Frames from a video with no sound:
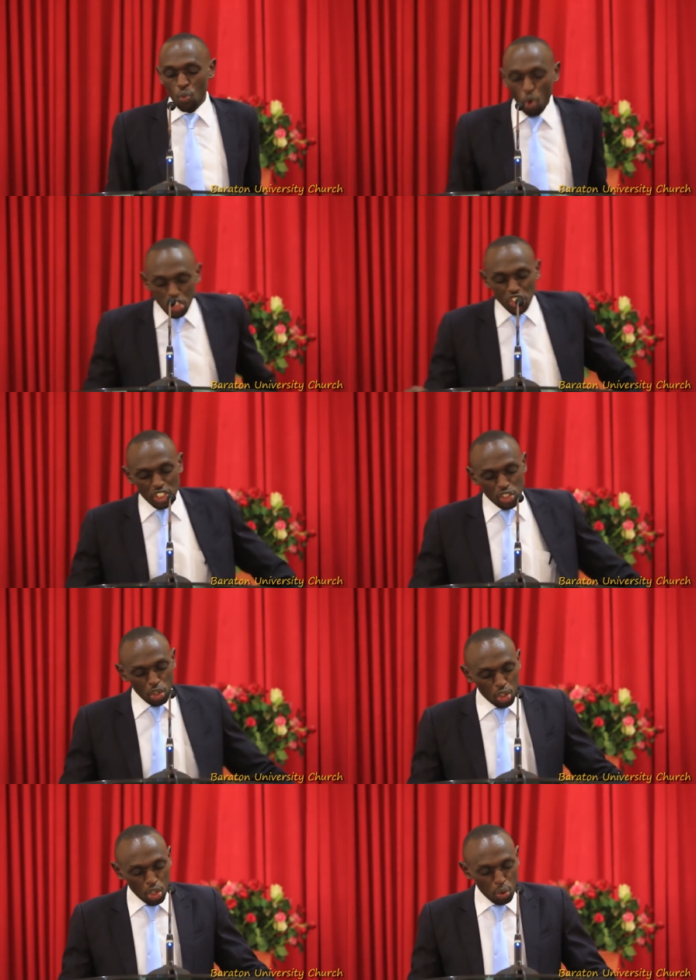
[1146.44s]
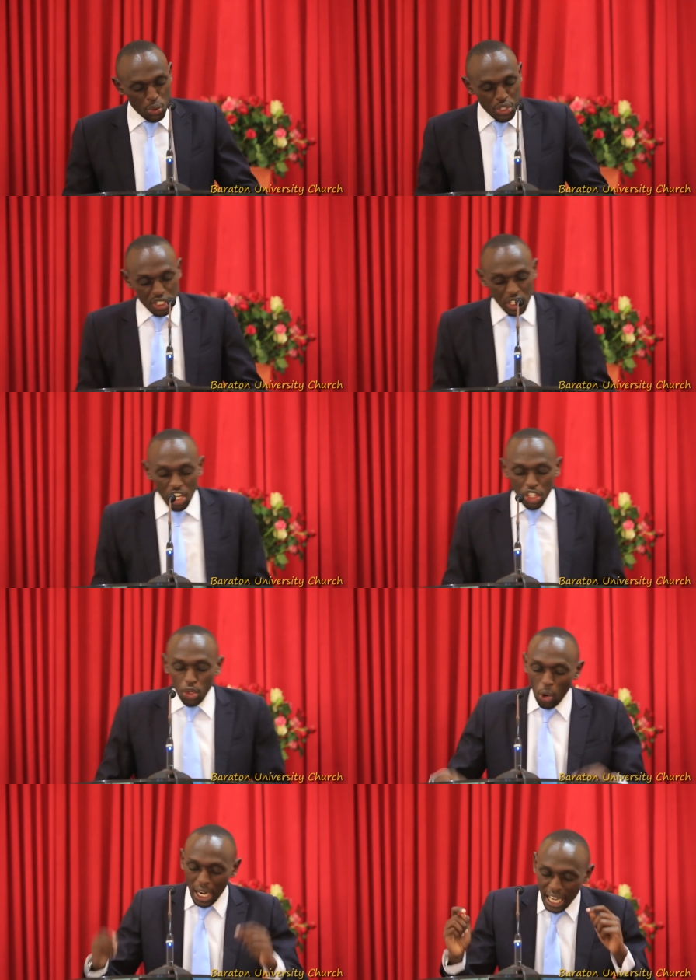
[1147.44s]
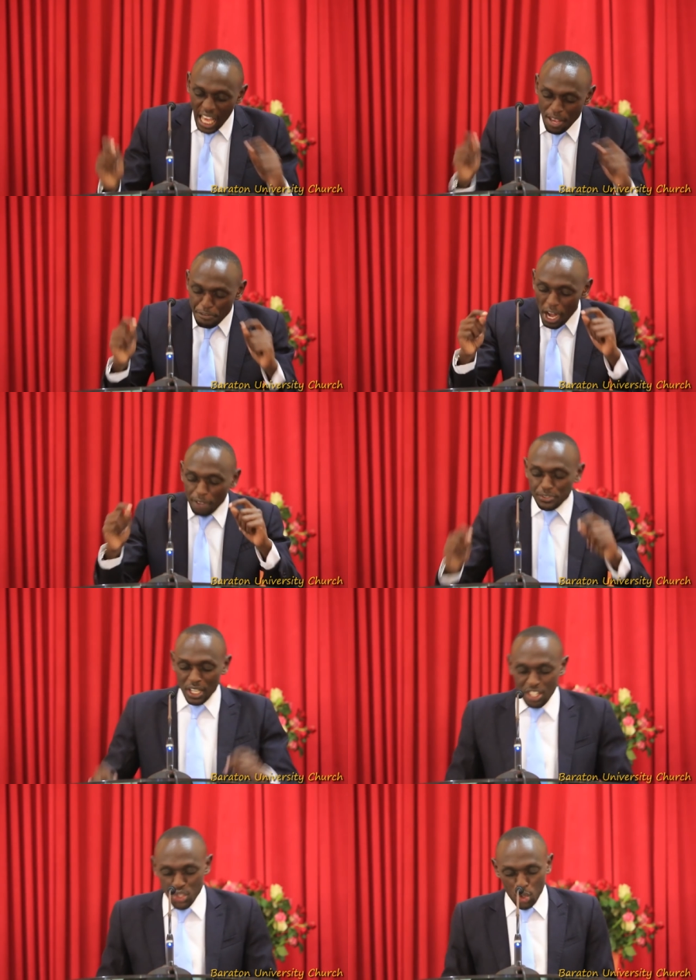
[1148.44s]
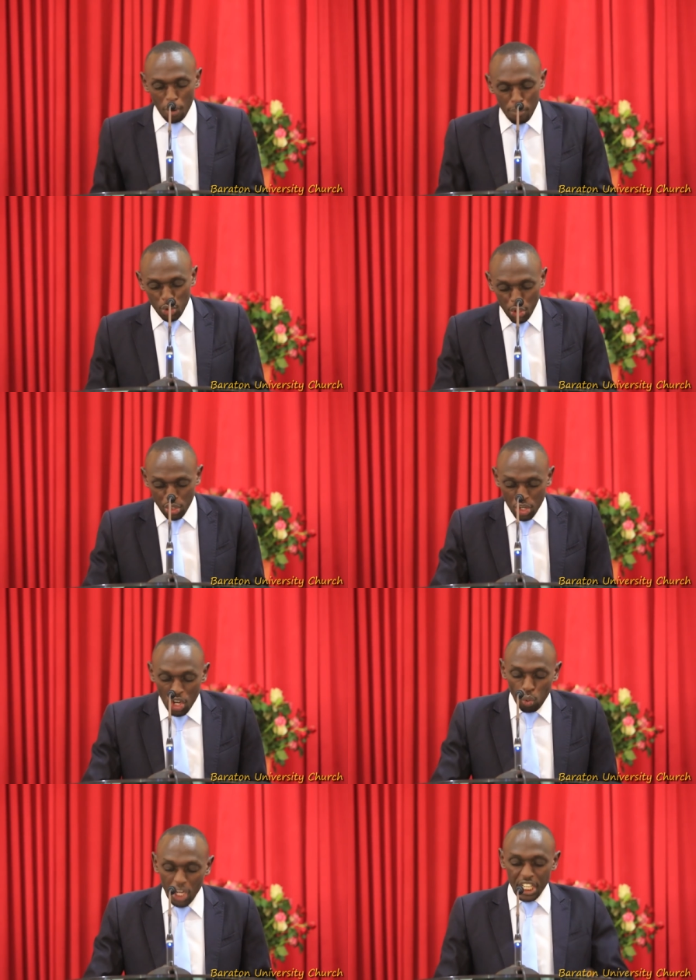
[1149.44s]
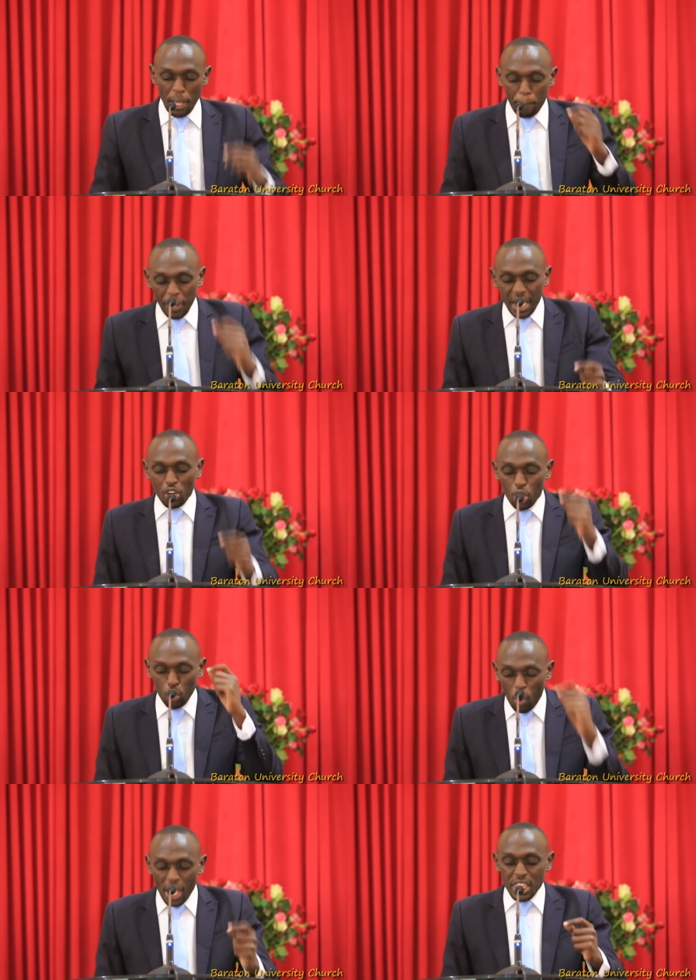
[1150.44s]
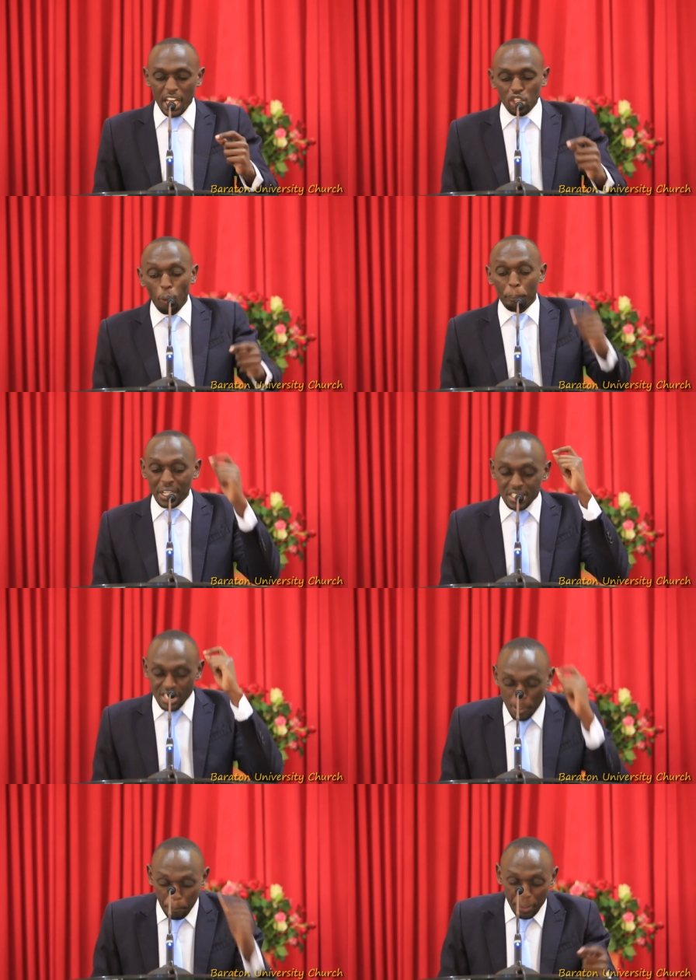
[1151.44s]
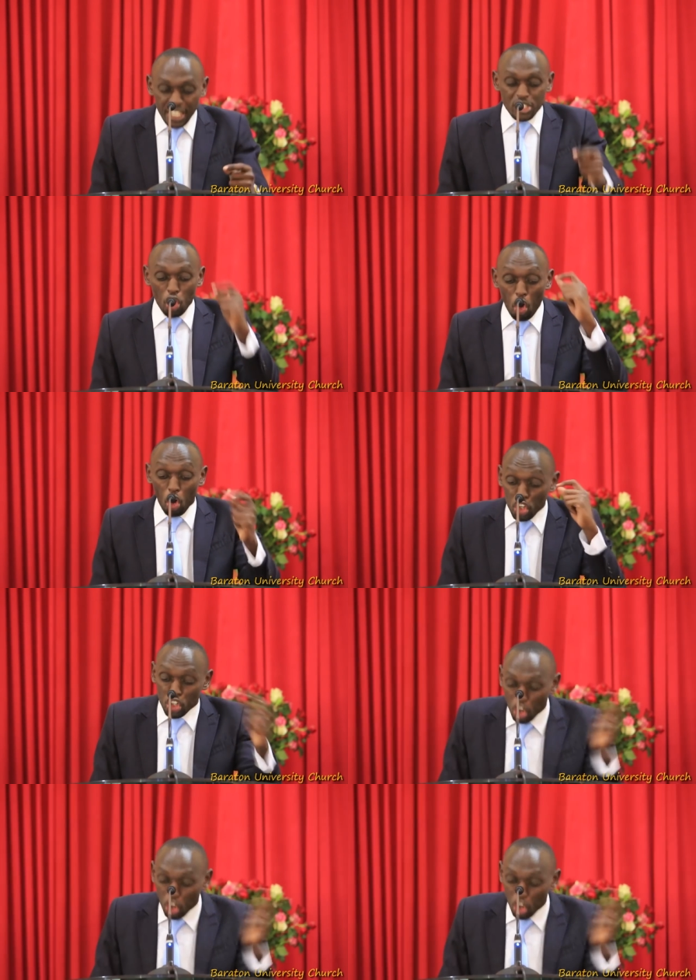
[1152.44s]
Wash it or lose it. Your life after this communion will depend on whether you participate or